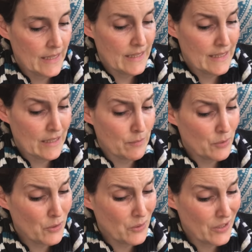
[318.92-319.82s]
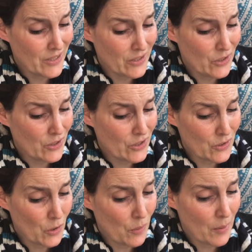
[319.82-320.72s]
Still, Petulia's couldn't
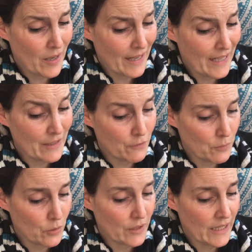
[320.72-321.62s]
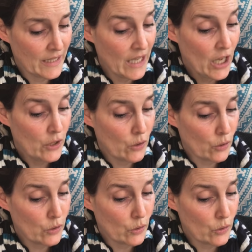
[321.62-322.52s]
stop her hand from knocking.
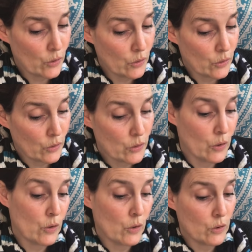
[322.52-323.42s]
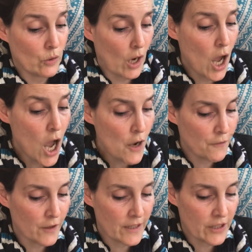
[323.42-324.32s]
Knock, knock, knock, knock, knock, knock, knock. Oh,
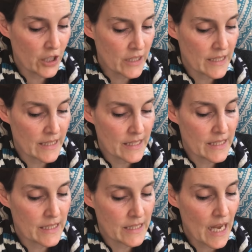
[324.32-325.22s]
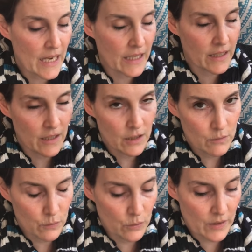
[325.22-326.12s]
for goodness sake,
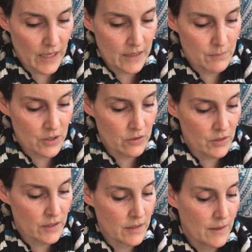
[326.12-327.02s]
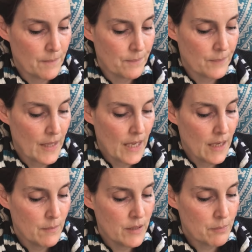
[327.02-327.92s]
roared the headmistress.
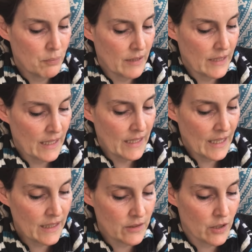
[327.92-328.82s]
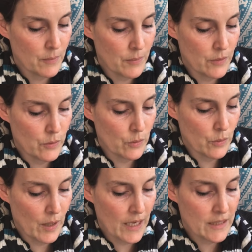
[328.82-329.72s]
Miss Prigg yanked open the
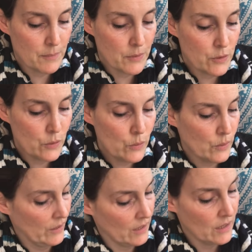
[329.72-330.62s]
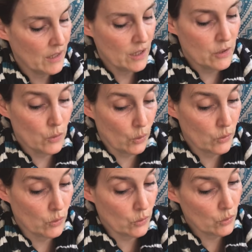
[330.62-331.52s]
door and Petulia, knock,
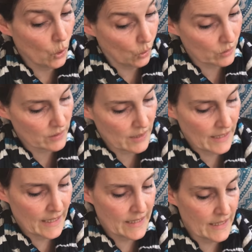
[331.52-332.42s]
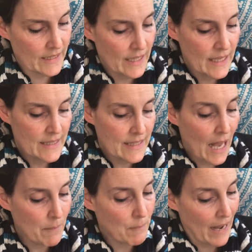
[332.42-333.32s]
knock, knocked the lady,
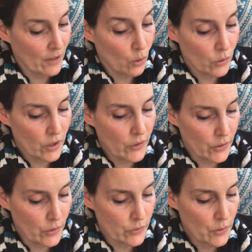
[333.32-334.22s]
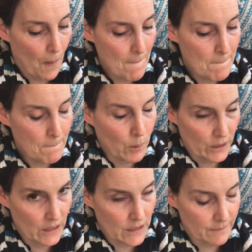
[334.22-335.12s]
slap bang on her nose.
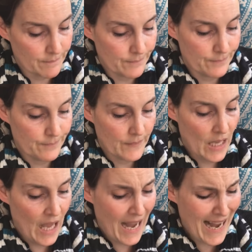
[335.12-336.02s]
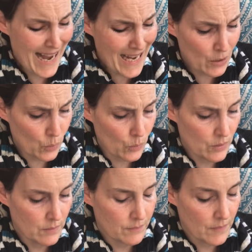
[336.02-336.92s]
Boink. Ow!
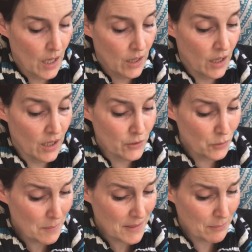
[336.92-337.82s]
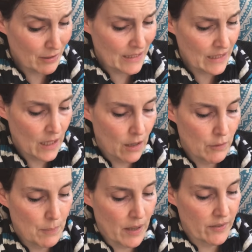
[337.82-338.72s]
Sorry, Miss Prigg,
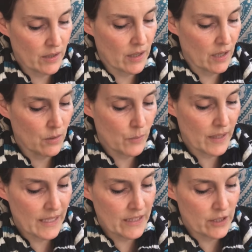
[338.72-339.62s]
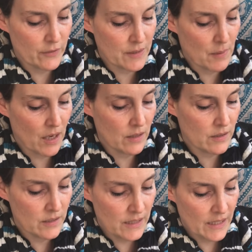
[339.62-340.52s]
replied the girl with a hint of a smile.
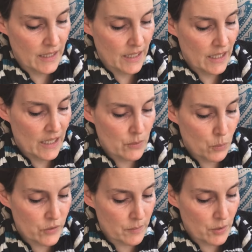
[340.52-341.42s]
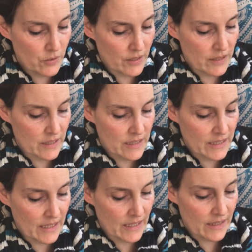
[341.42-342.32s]
It was amusing to
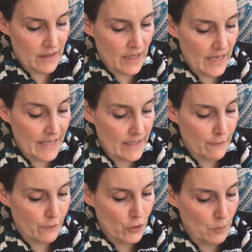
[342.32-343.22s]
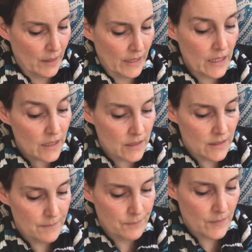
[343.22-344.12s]
see the lady fuming.
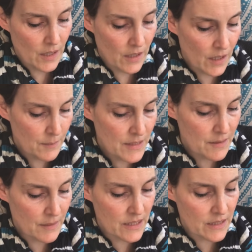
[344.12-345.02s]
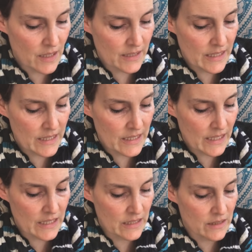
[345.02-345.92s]
Come into my study this
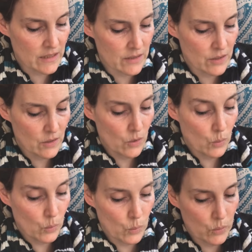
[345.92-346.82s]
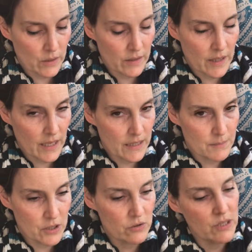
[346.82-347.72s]
instant, ordered the
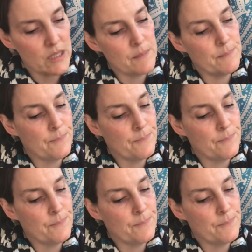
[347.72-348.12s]
headmistress.